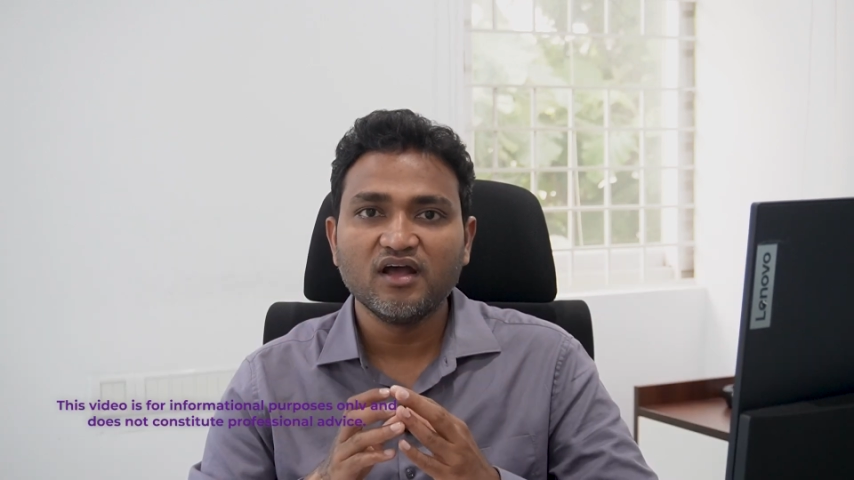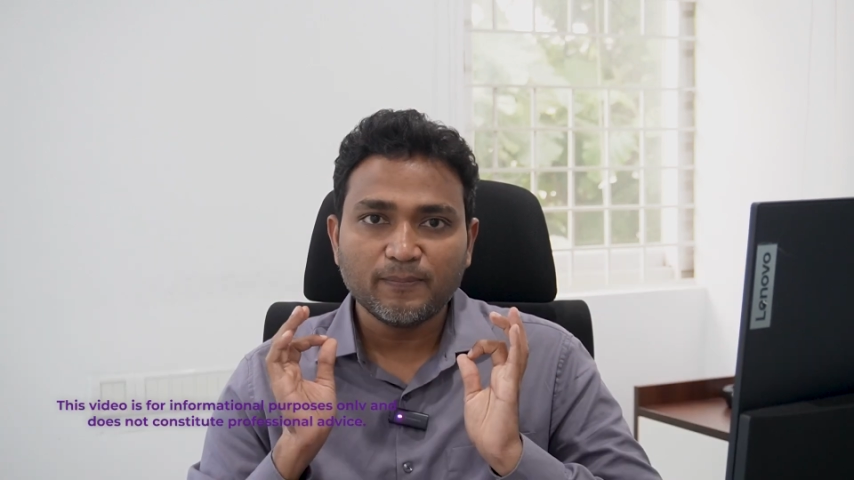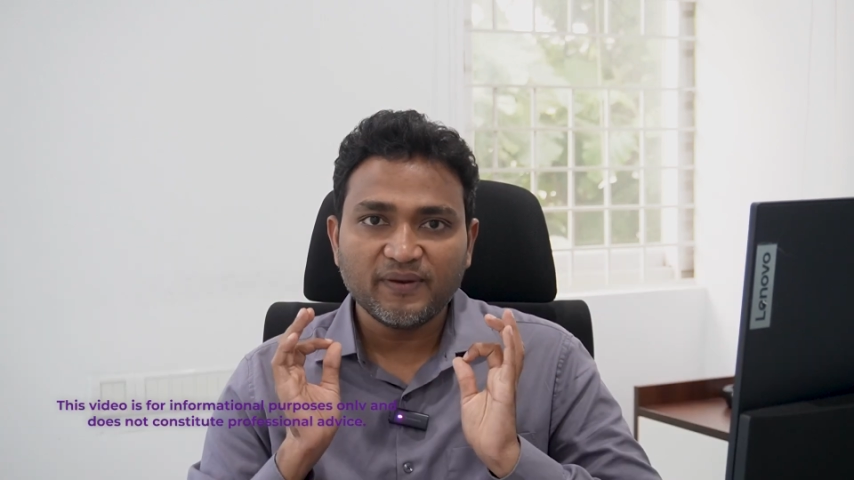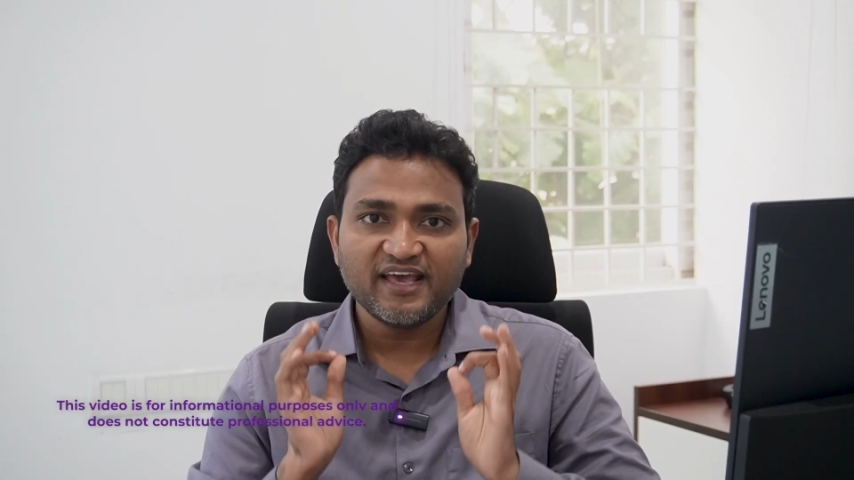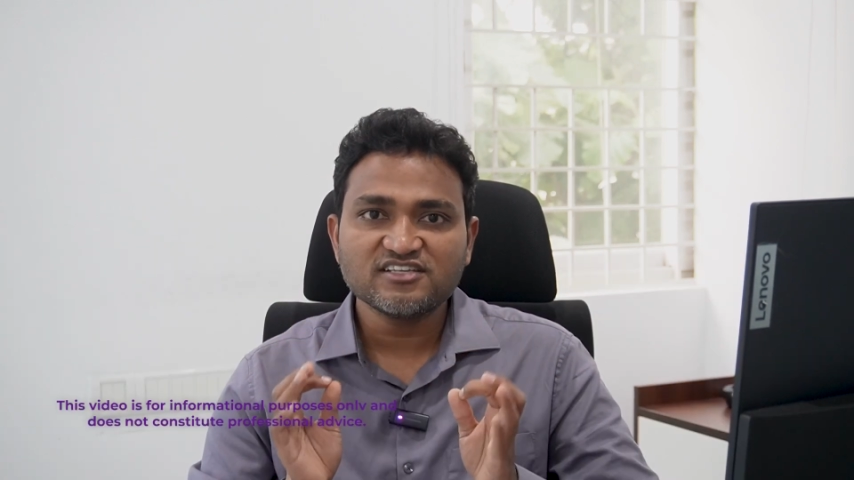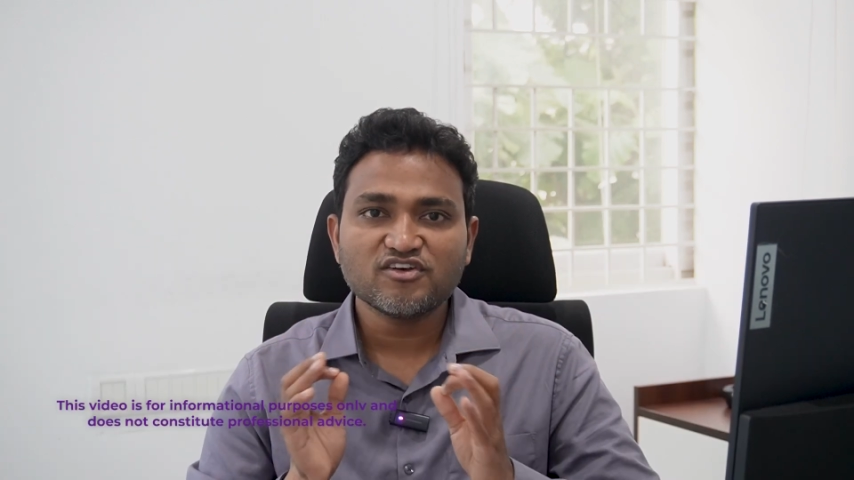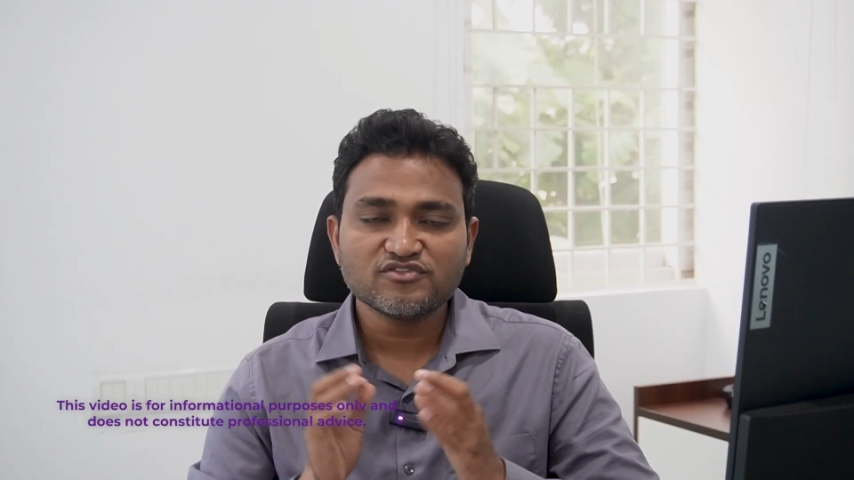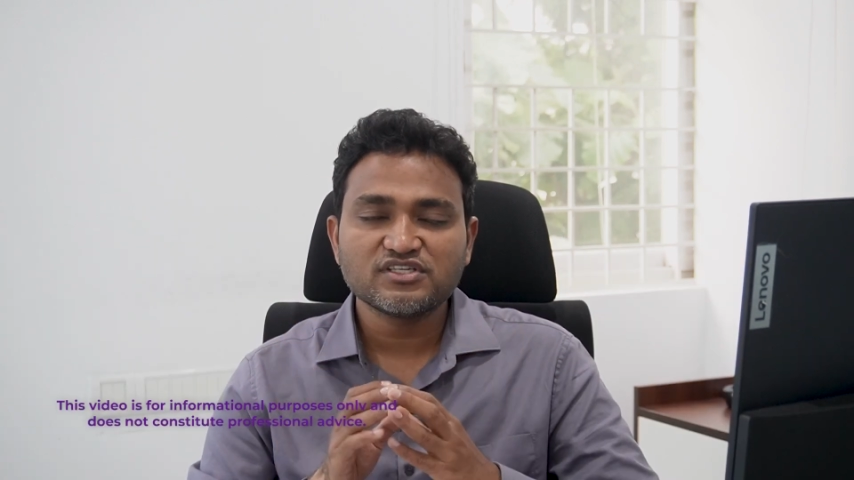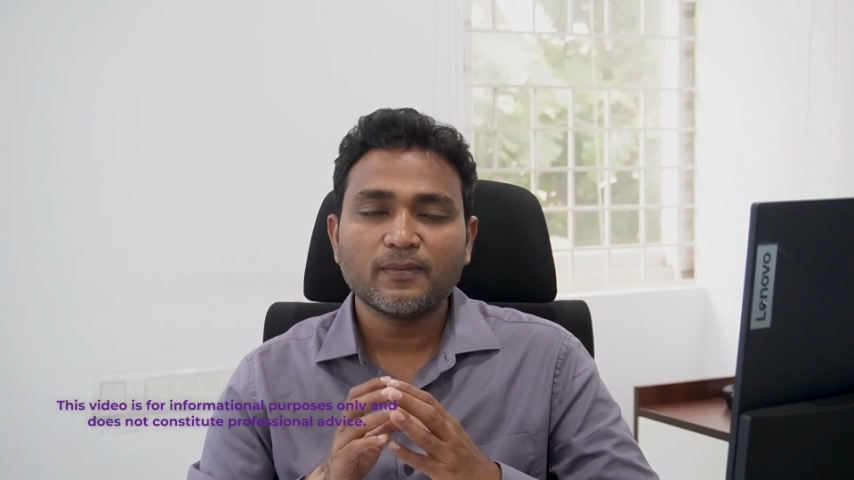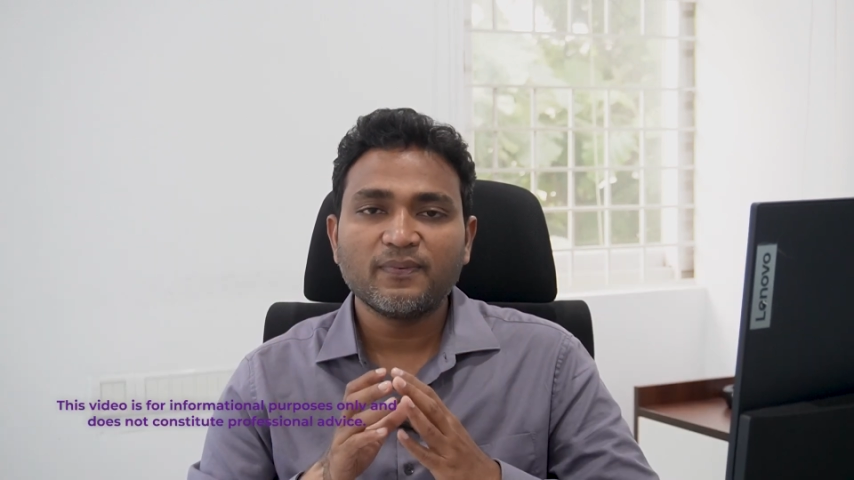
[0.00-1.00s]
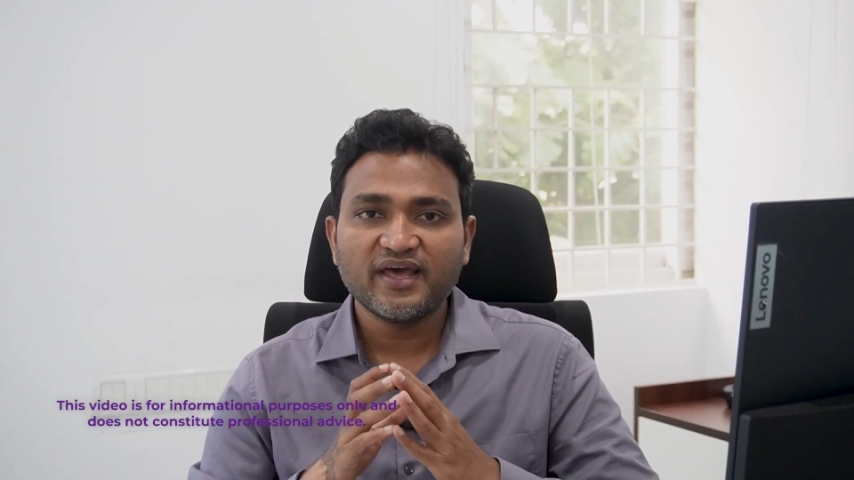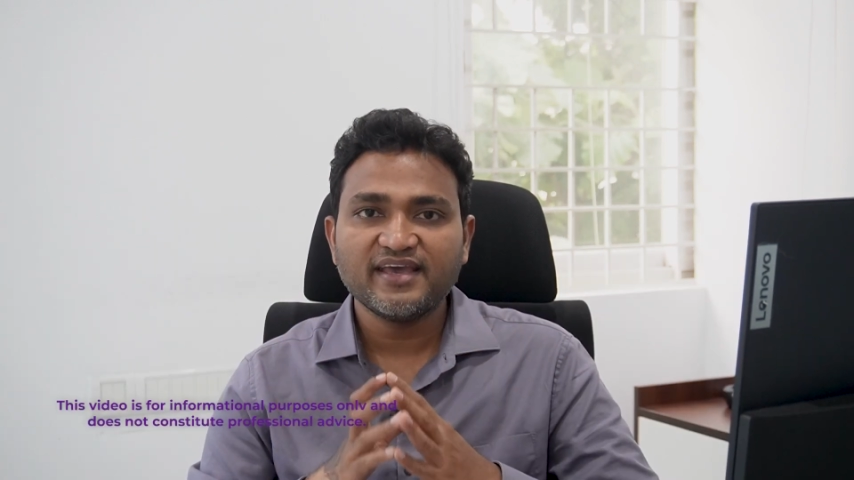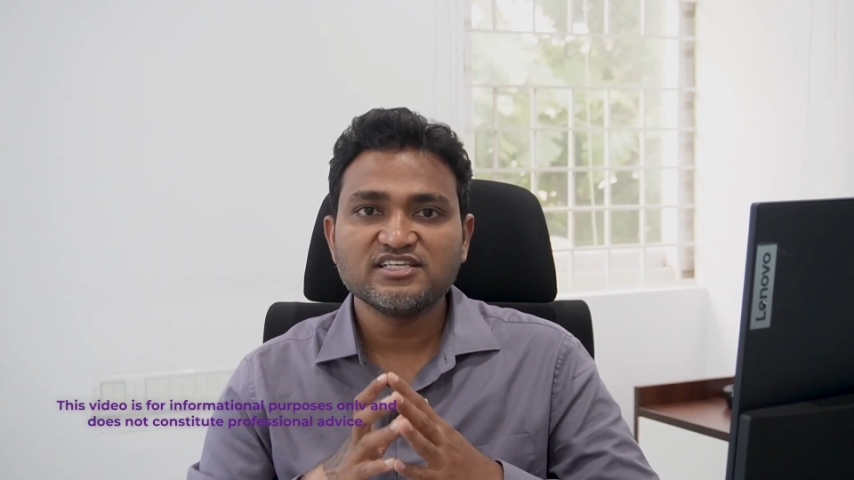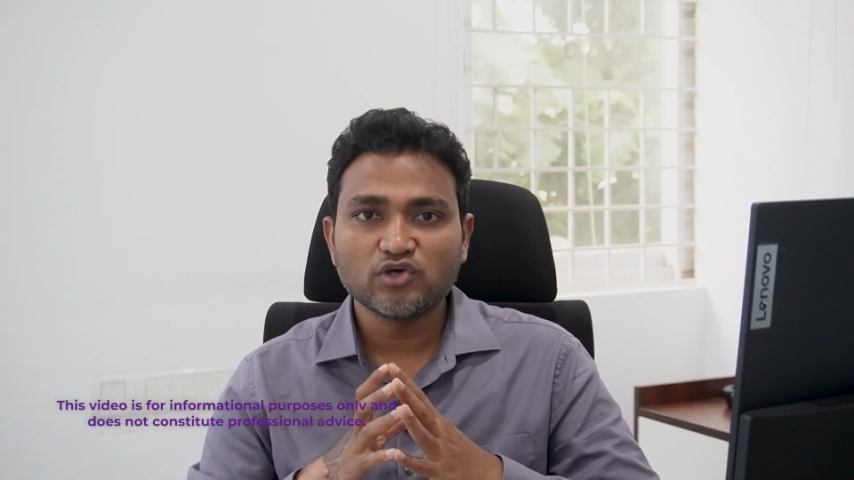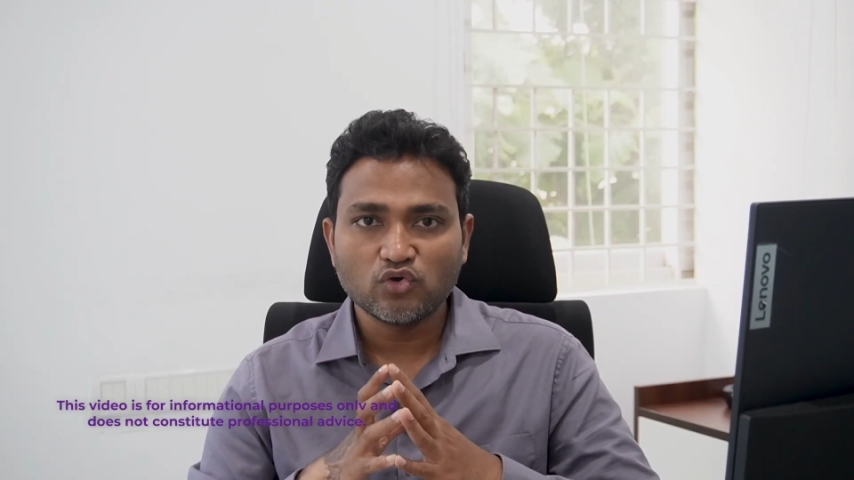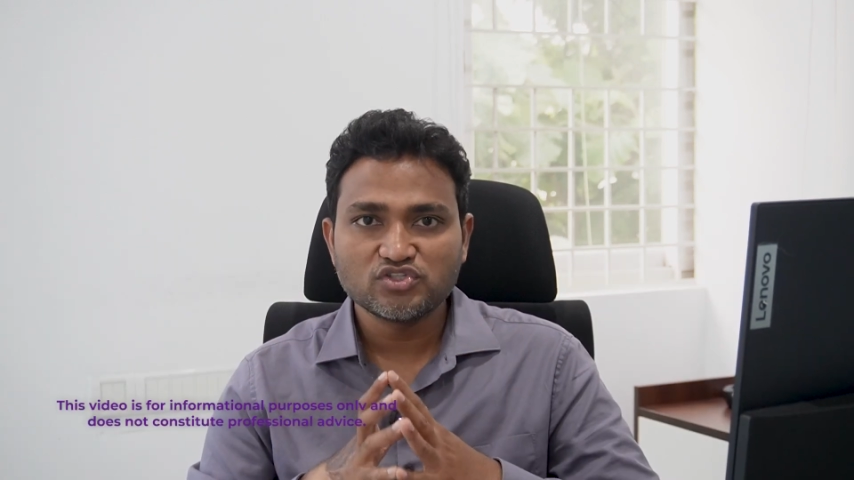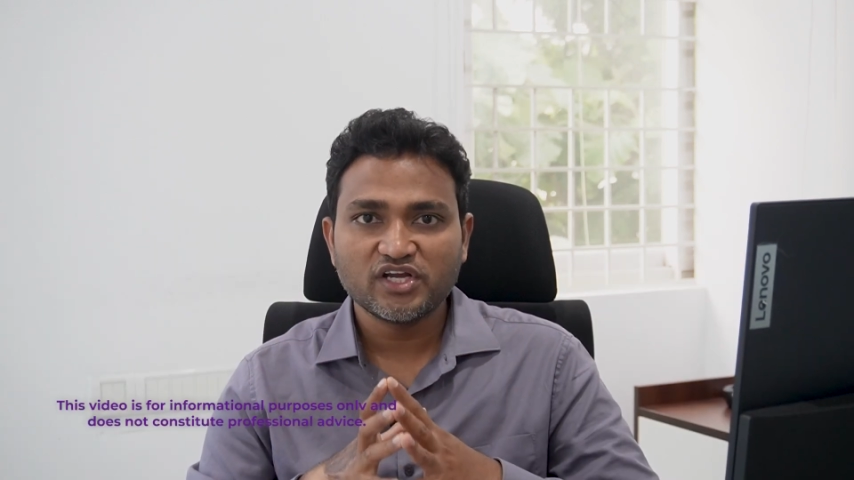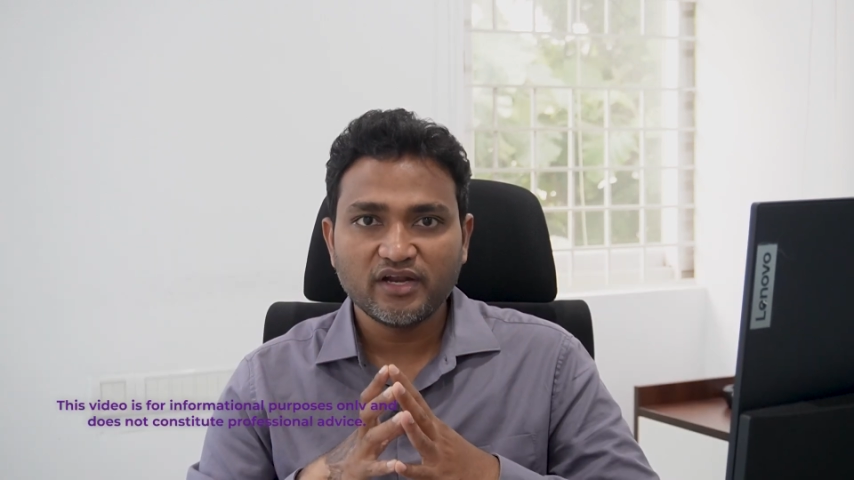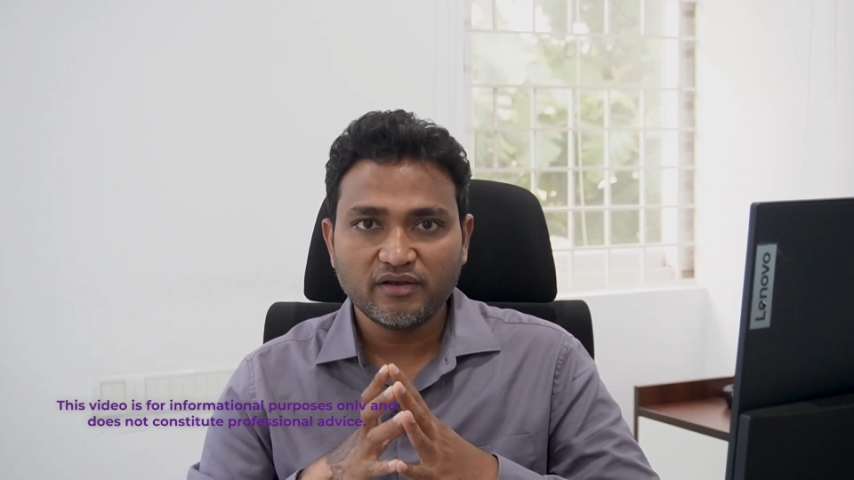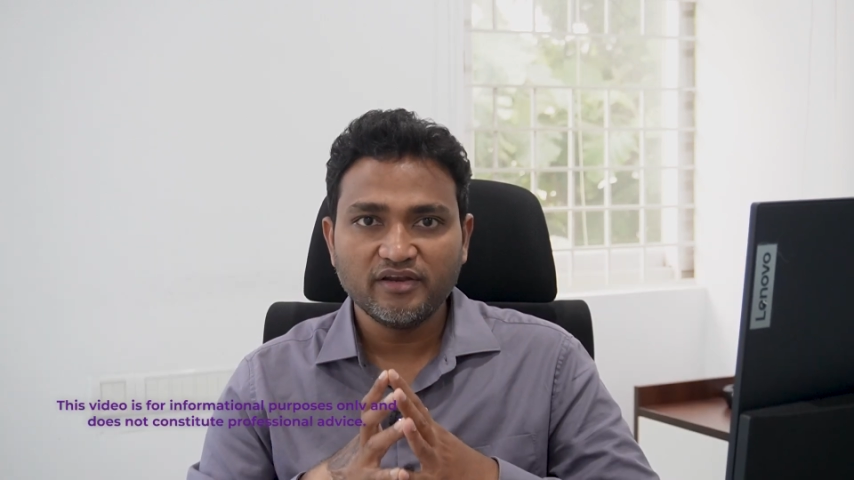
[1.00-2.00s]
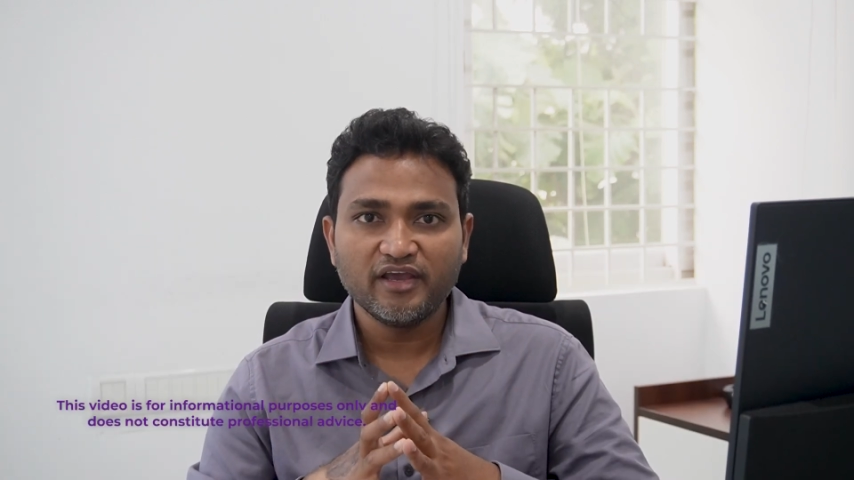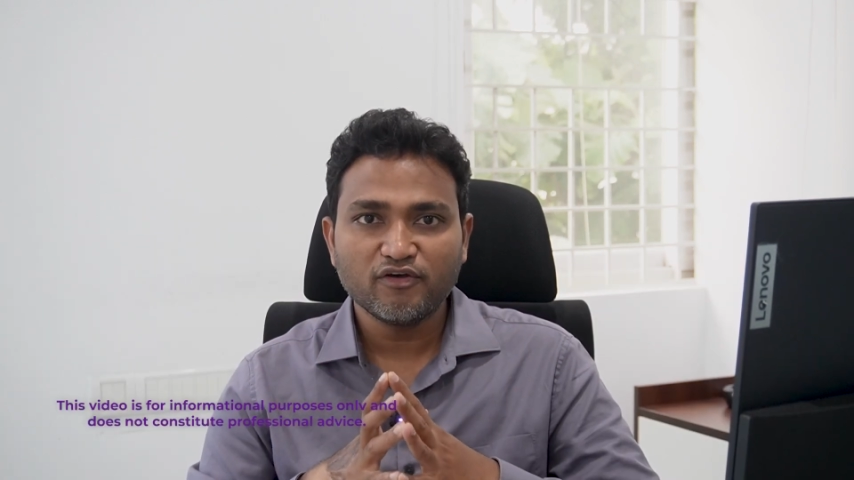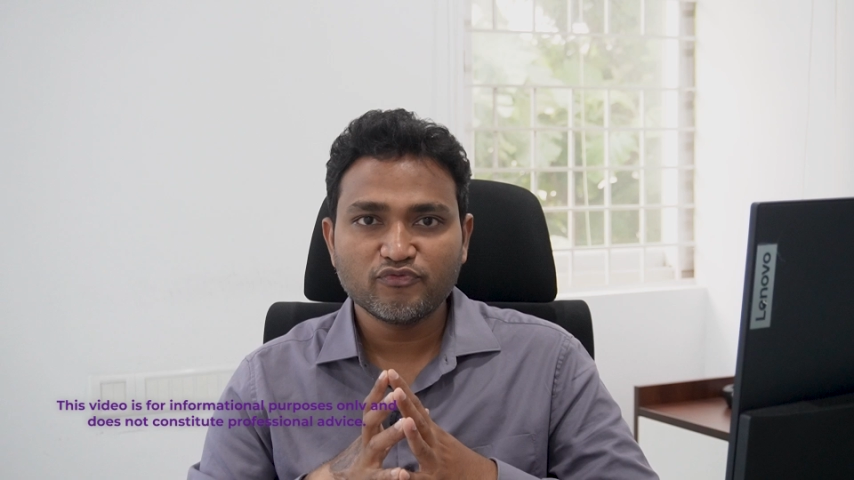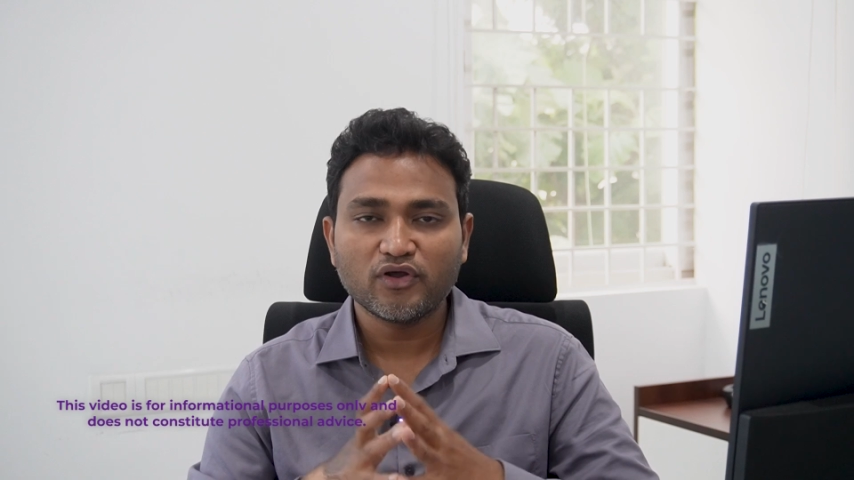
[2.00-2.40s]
the place of supply is outside India